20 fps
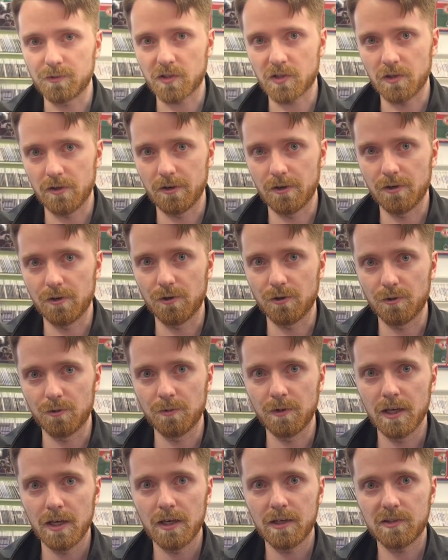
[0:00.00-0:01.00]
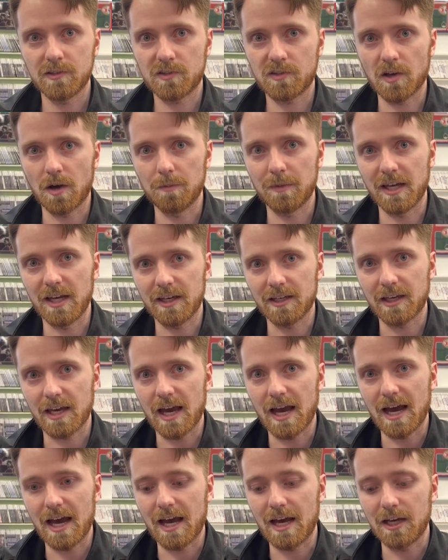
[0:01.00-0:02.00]
2, summon a
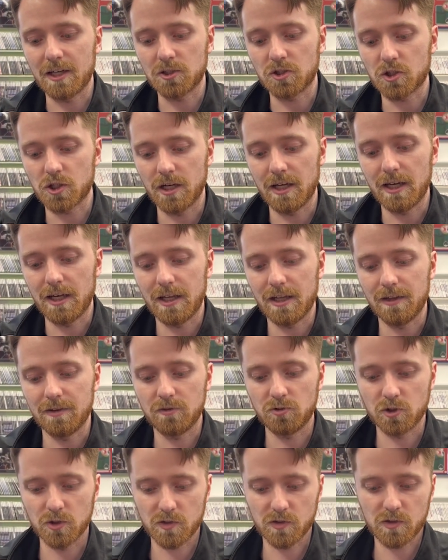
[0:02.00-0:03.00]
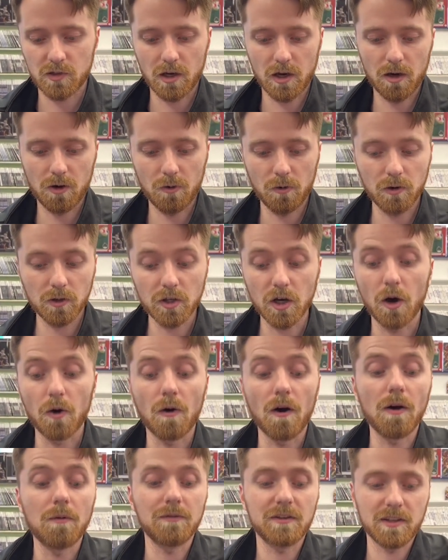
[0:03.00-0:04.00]
cash, and just go
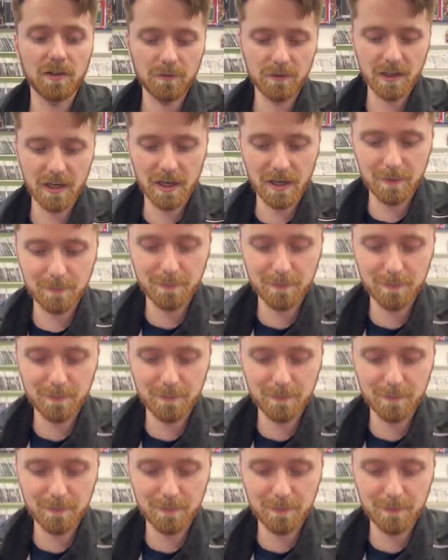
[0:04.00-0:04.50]
on with your day.